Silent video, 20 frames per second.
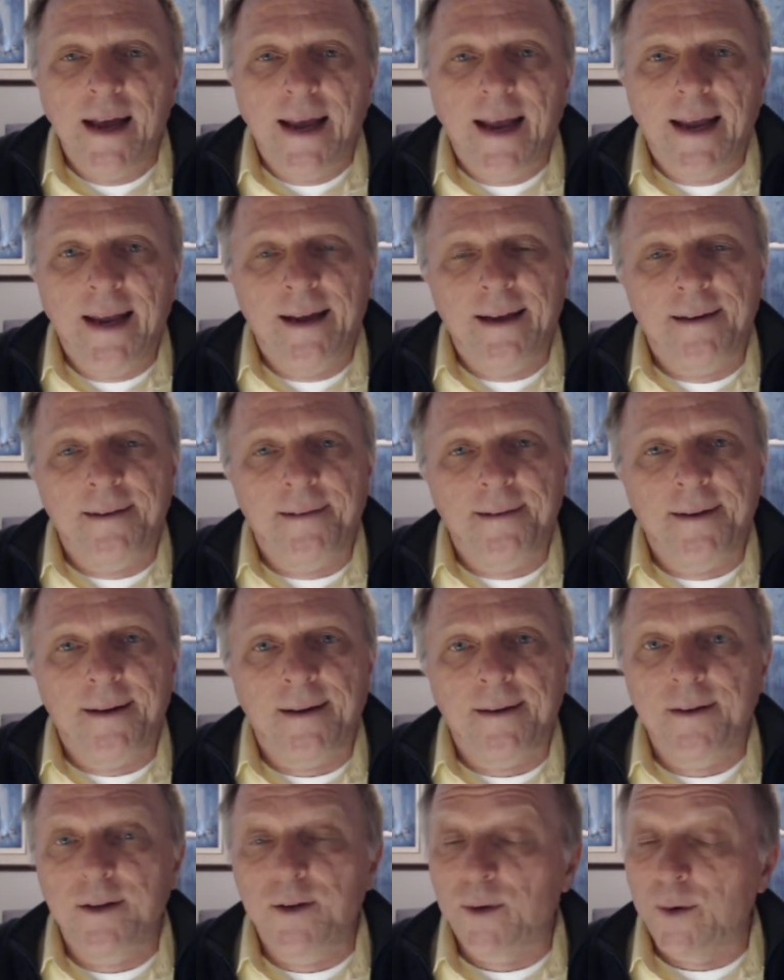And
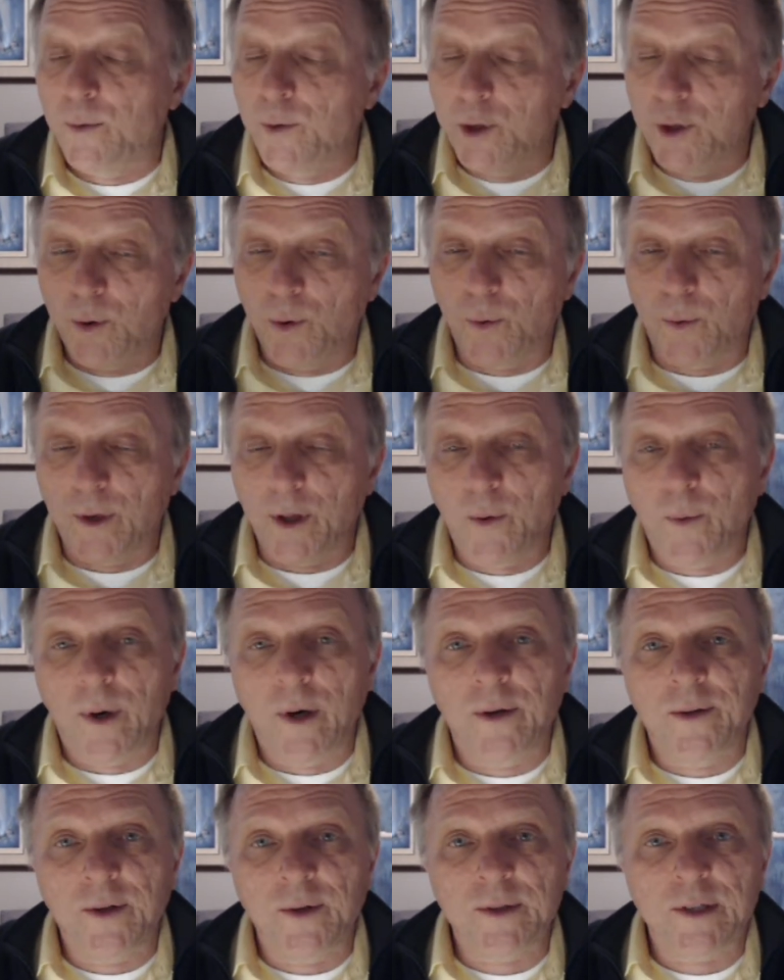you're doing really well
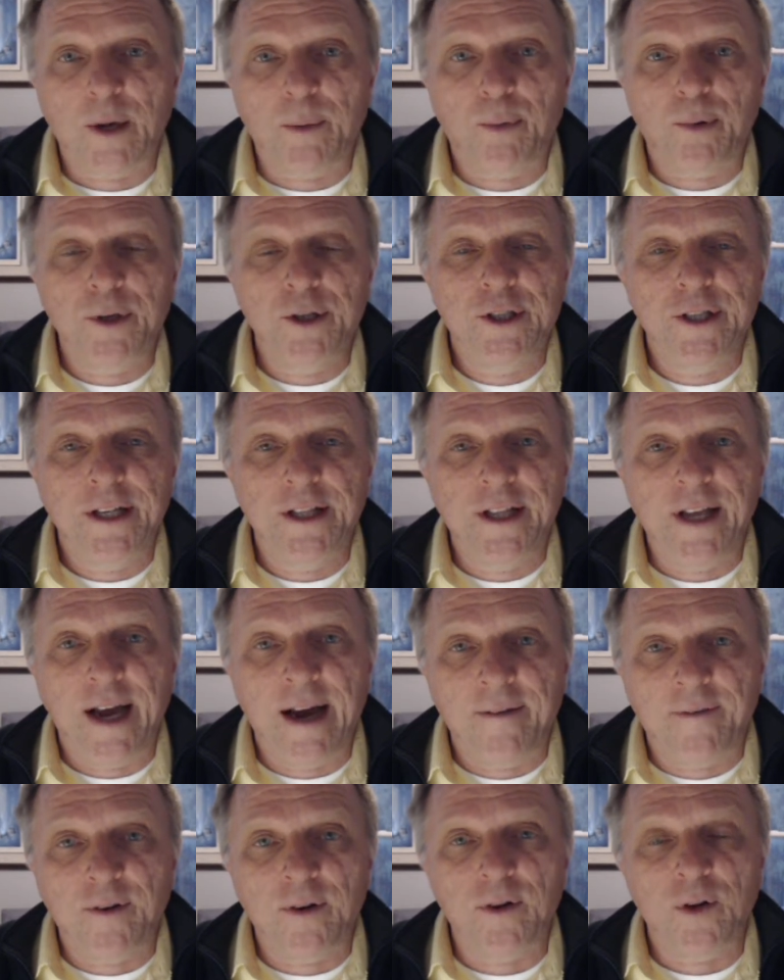on those. I appreciate the
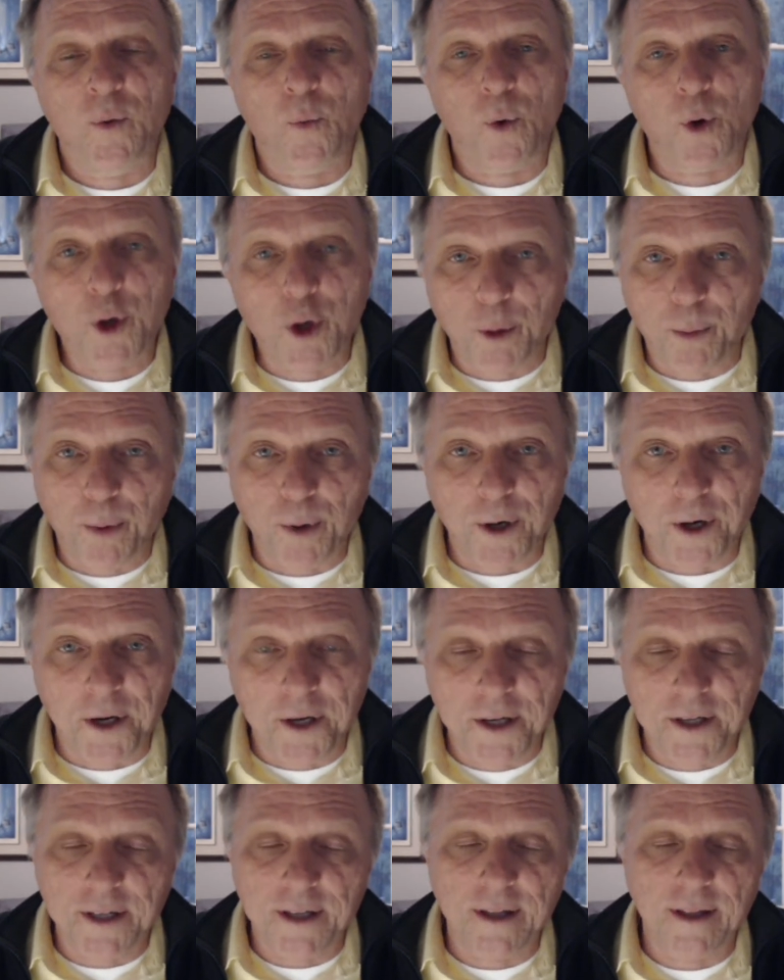effort and the work you put
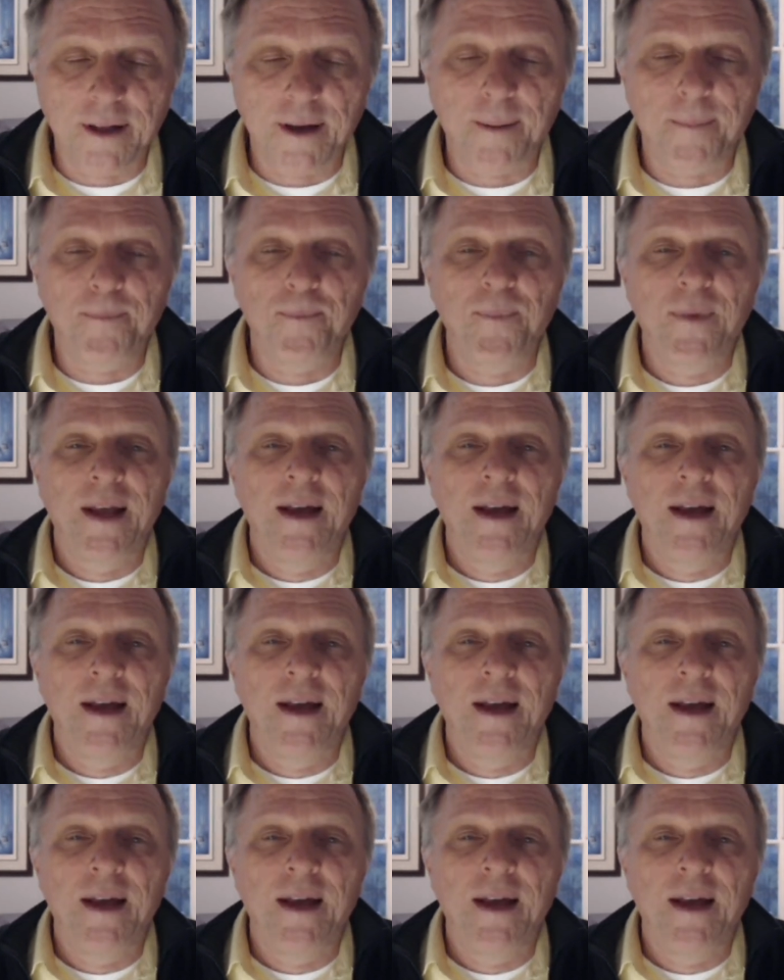into them.